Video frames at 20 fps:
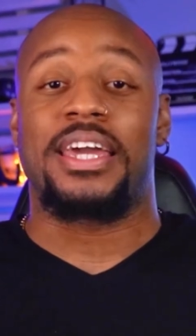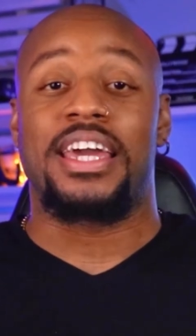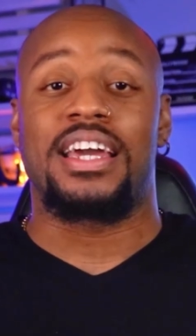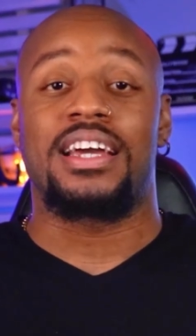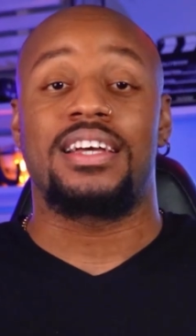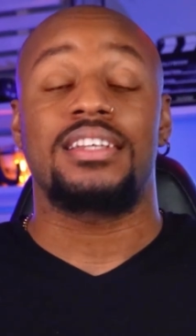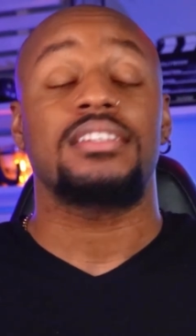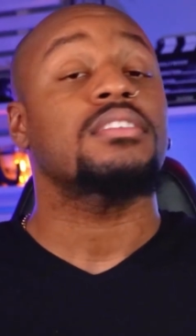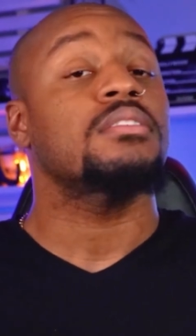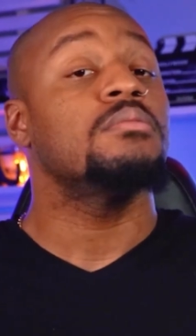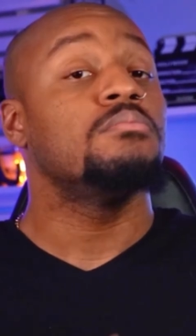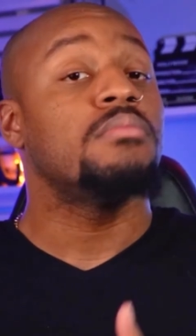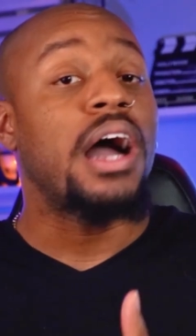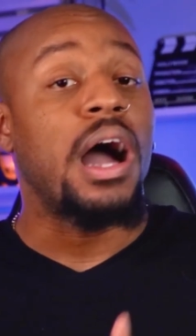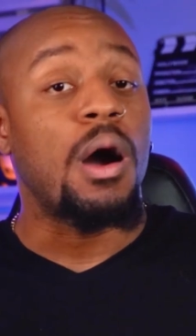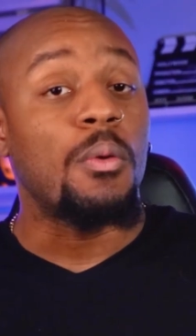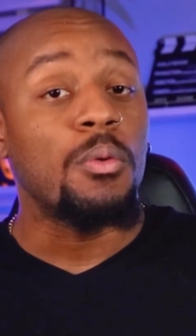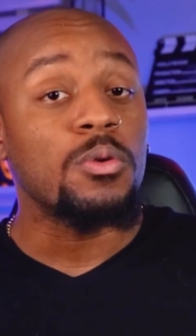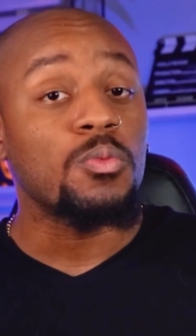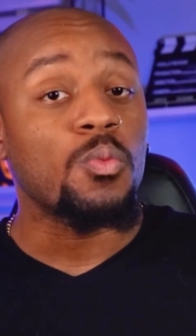is,
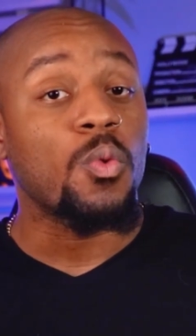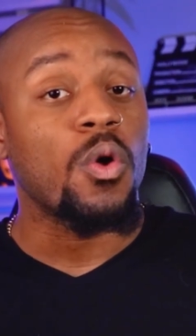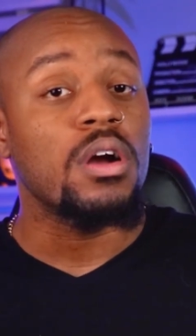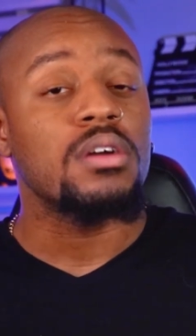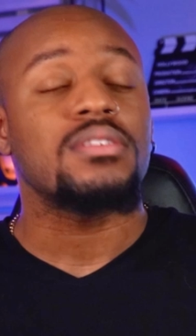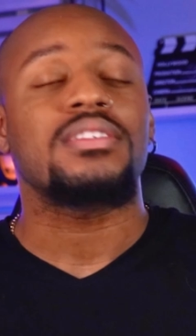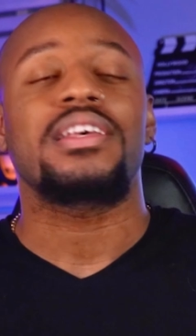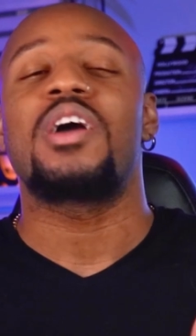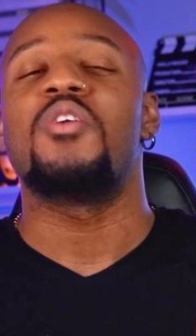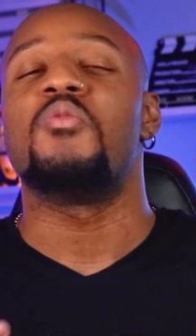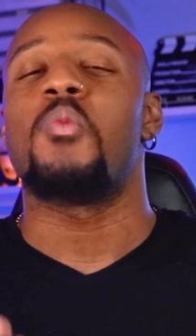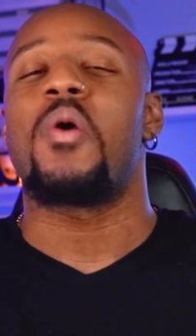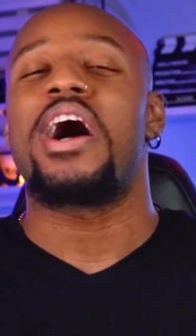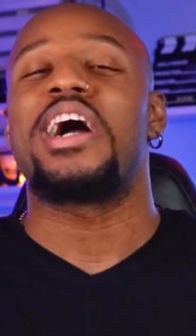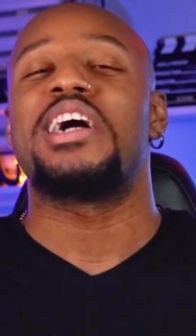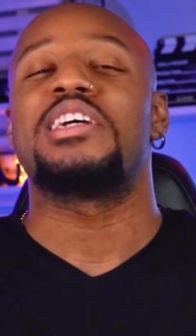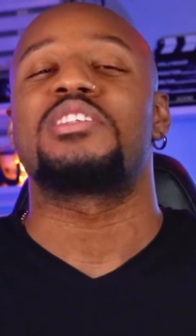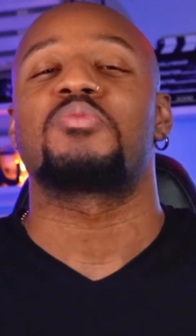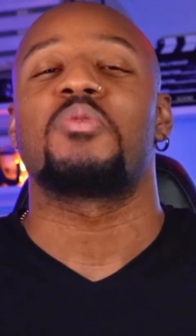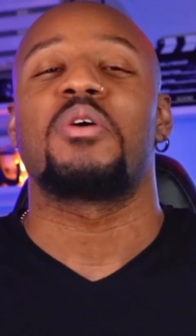how it works, and why
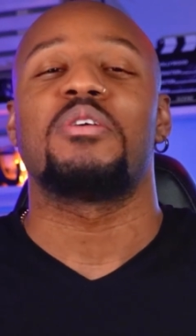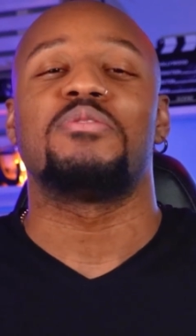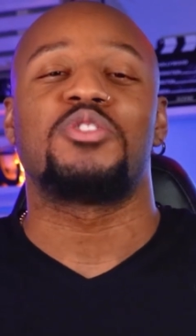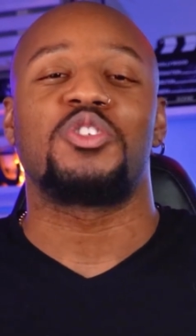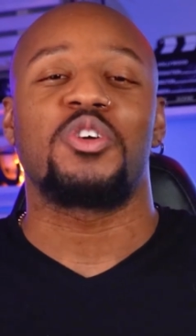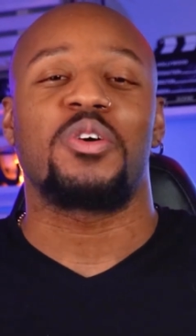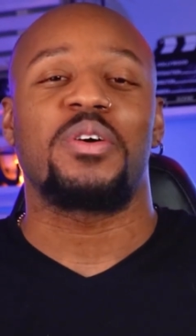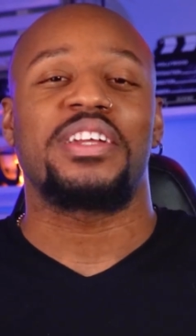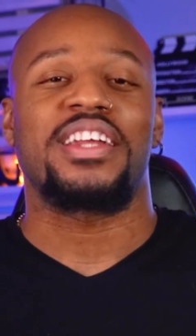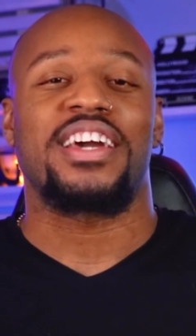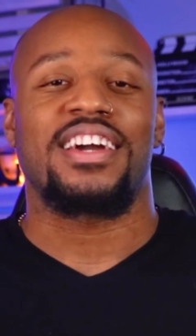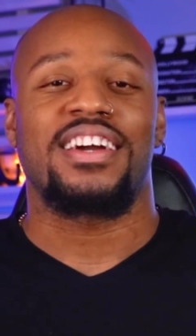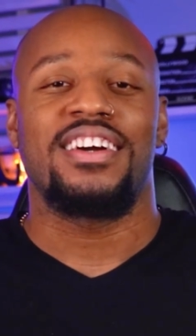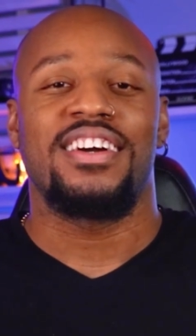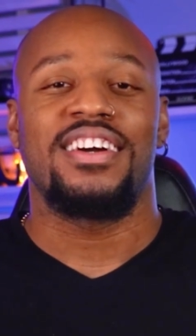it's worth joining.